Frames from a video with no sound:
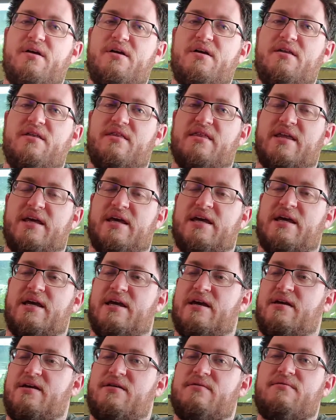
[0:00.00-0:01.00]

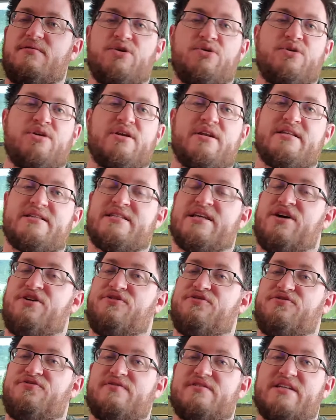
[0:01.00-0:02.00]
The unit
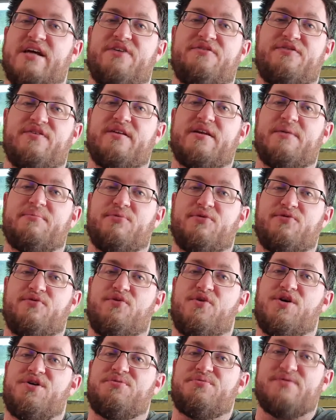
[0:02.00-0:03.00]
itself definitely
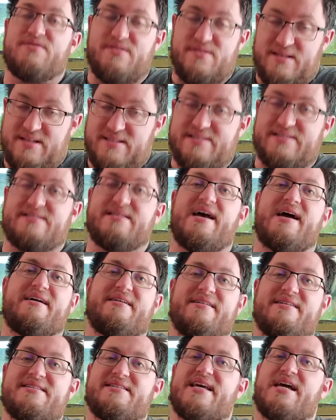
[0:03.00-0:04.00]
performed
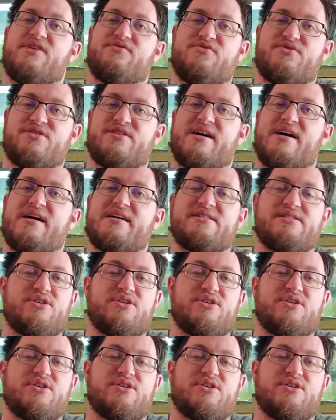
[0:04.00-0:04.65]
exactly as advertised.